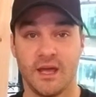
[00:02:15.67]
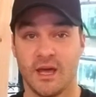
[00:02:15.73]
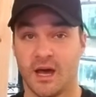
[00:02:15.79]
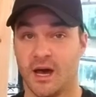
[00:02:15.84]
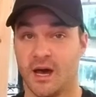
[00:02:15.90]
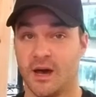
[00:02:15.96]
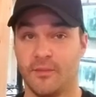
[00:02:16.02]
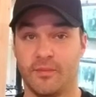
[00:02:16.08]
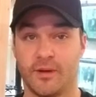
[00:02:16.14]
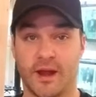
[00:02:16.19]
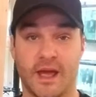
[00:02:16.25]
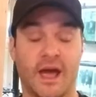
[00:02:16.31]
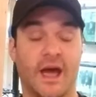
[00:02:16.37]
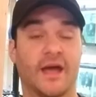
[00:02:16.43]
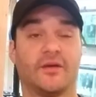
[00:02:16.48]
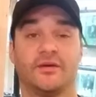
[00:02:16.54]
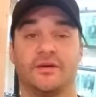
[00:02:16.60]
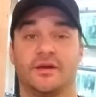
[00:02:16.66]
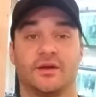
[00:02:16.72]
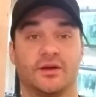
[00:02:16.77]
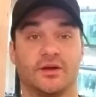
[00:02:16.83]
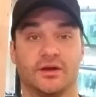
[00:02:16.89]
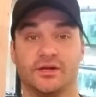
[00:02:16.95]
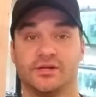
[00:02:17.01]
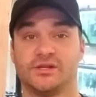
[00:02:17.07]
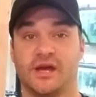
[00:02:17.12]
uh, but I highly
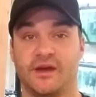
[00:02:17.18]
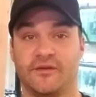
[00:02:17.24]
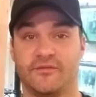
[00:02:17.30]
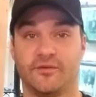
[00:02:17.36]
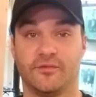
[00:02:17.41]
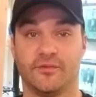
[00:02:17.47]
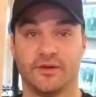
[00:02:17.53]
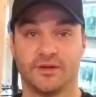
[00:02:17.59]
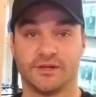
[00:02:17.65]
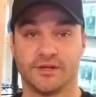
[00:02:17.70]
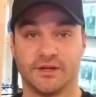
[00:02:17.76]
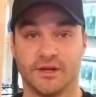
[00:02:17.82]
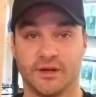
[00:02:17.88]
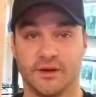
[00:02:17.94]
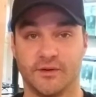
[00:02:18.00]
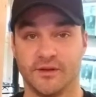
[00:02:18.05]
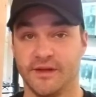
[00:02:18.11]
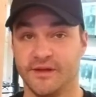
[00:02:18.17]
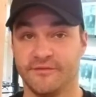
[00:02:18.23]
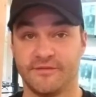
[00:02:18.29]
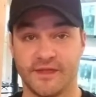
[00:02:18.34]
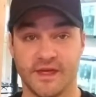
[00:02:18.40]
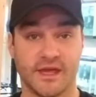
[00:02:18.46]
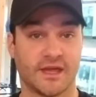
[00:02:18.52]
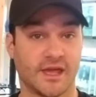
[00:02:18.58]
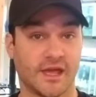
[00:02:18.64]
encourage everyone to go if
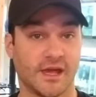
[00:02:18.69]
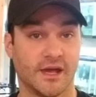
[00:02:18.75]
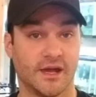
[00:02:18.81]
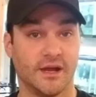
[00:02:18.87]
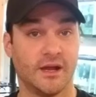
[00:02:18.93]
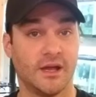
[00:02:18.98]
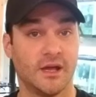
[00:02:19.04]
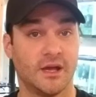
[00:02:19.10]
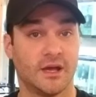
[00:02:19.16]
they can.